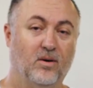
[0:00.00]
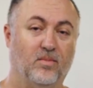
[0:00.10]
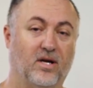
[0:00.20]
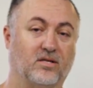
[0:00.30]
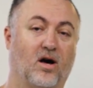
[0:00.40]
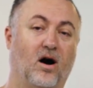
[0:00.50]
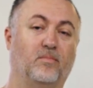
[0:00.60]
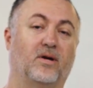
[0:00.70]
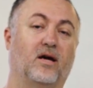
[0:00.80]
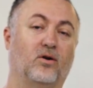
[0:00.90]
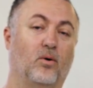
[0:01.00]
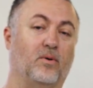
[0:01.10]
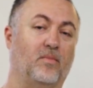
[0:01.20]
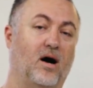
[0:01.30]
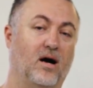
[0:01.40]
But as God began to
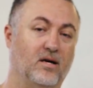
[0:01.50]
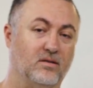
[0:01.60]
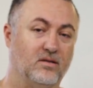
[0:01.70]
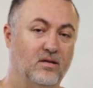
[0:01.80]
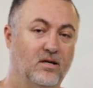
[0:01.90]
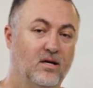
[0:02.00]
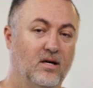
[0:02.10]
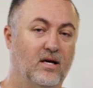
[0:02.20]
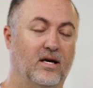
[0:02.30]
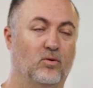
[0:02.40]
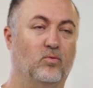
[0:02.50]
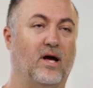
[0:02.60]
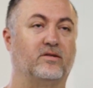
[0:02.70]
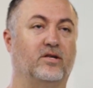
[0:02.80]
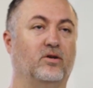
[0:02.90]
open my eyes, He
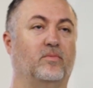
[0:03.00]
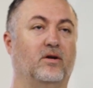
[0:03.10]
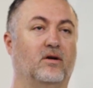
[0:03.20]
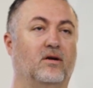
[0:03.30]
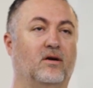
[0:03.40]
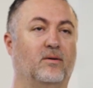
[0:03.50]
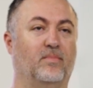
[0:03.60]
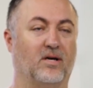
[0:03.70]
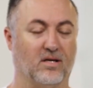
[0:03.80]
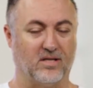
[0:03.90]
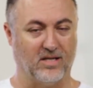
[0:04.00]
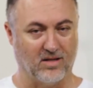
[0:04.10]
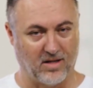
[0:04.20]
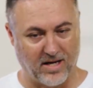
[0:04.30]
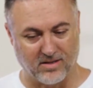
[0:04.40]
rescued me because He
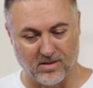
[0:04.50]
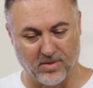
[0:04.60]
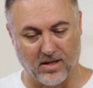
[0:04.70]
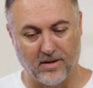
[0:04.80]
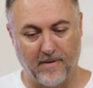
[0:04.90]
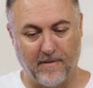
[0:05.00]
delights in me.